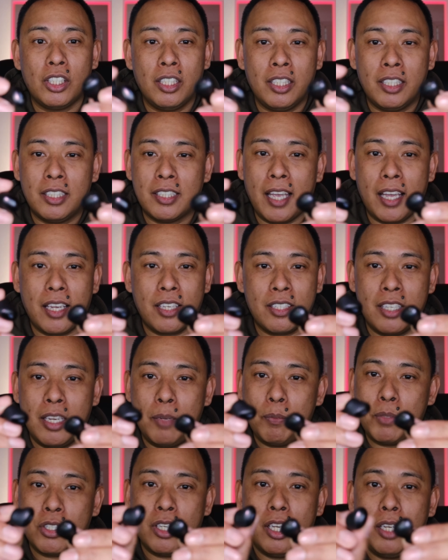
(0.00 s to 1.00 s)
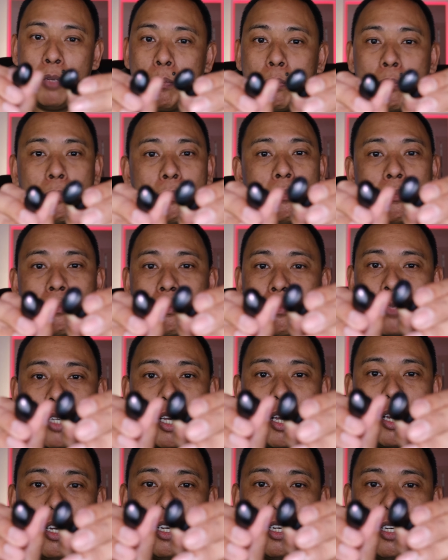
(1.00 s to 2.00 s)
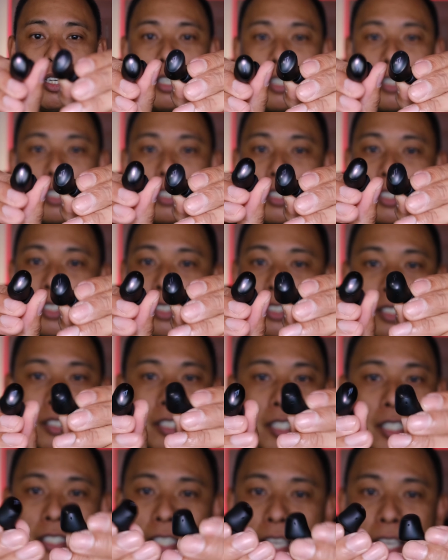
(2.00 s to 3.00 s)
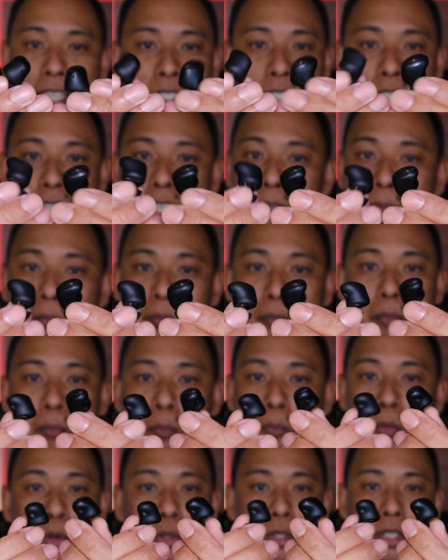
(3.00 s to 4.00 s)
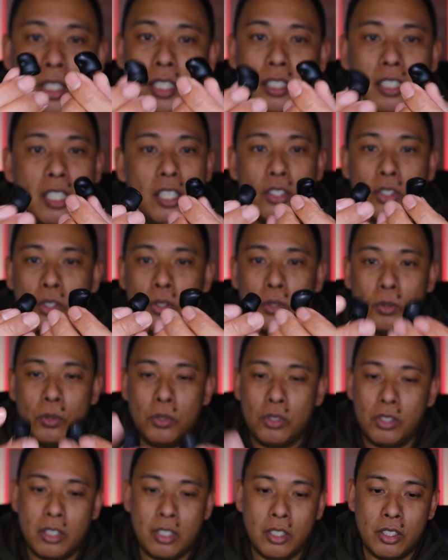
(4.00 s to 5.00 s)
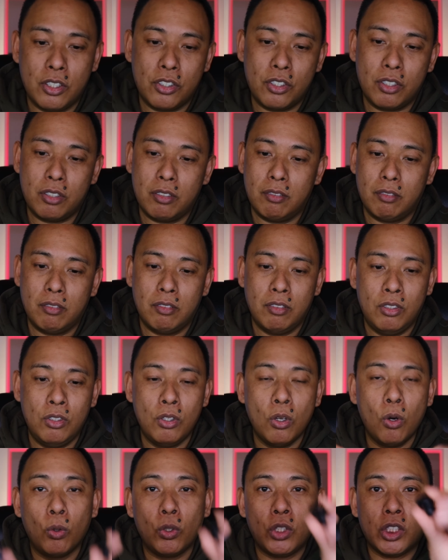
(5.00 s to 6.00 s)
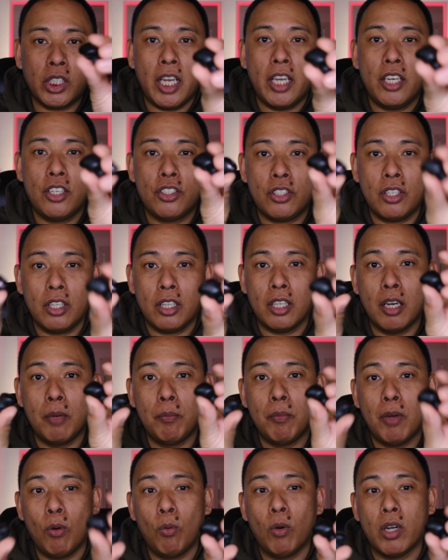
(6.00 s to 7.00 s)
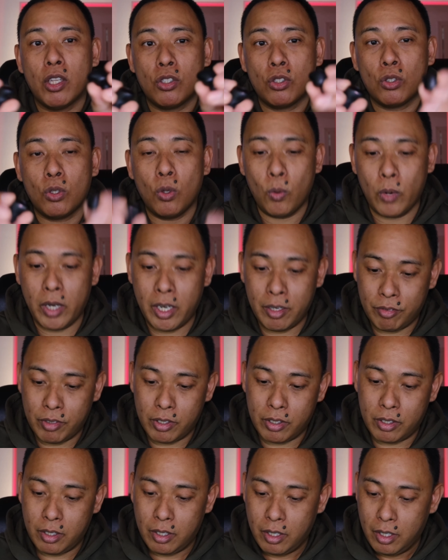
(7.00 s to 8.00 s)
exact same shape, it's the exact same mold that they use. There's no change to them whatsoever.